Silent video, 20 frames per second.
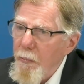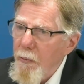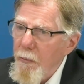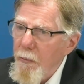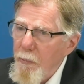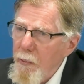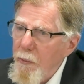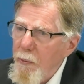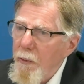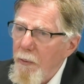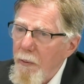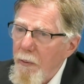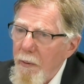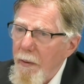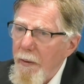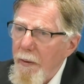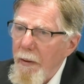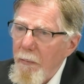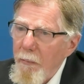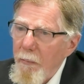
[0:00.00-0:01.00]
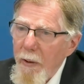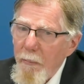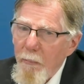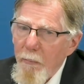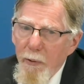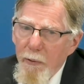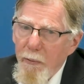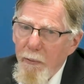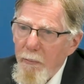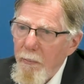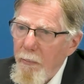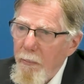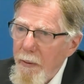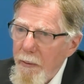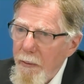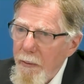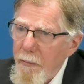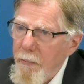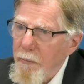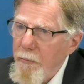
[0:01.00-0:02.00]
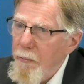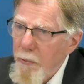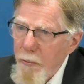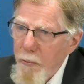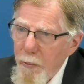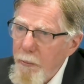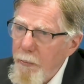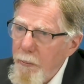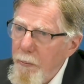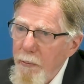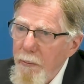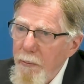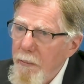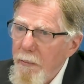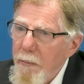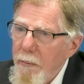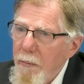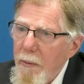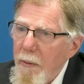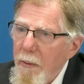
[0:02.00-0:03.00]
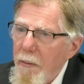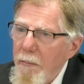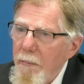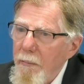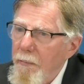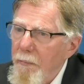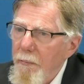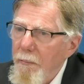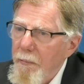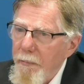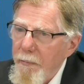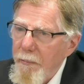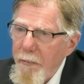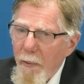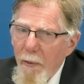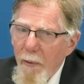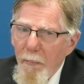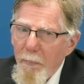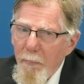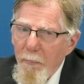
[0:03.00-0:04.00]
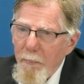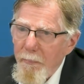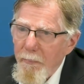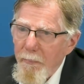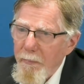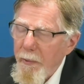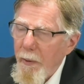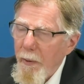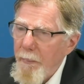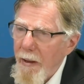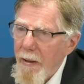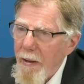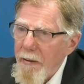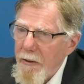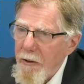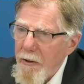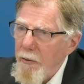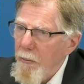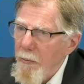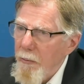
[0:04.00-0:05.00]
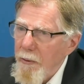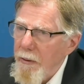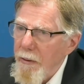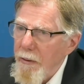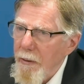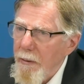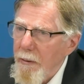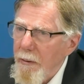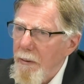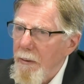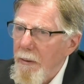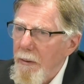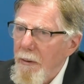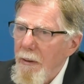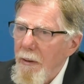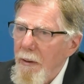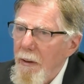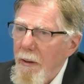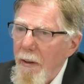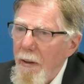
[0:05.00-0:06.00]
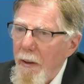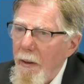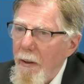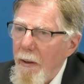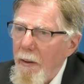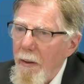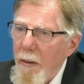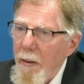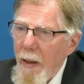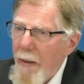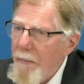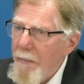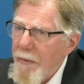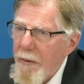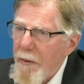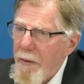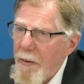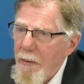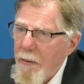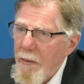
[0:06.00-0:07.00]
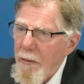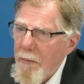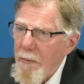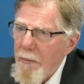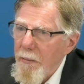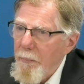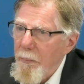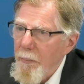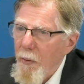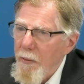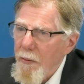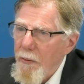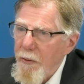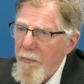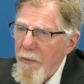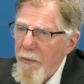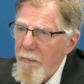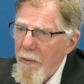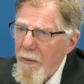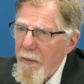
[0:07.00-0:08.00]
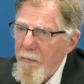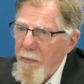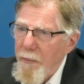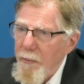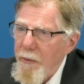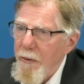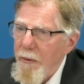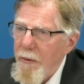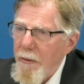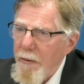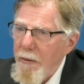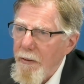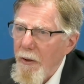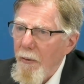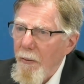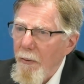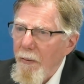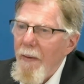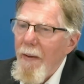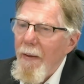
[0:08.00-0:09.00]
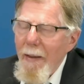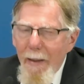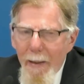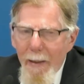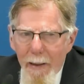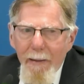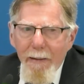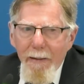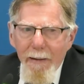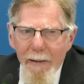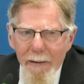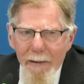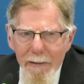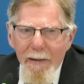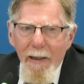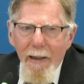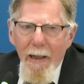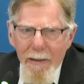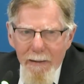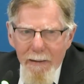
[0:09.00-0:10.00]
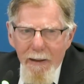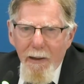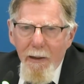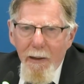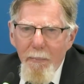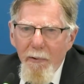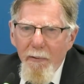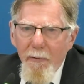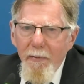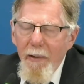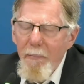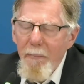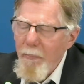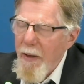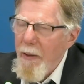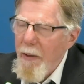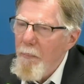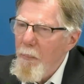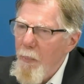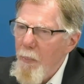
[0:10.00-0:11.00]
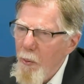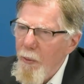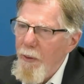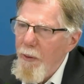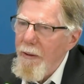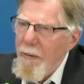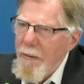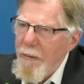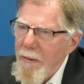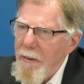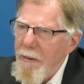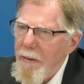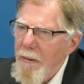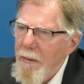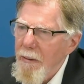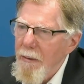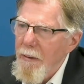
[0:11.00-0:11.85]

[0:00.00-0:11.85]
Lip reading: World War. We withdrew from that slaughter after the Bolshevik Revolution. So it's that type of important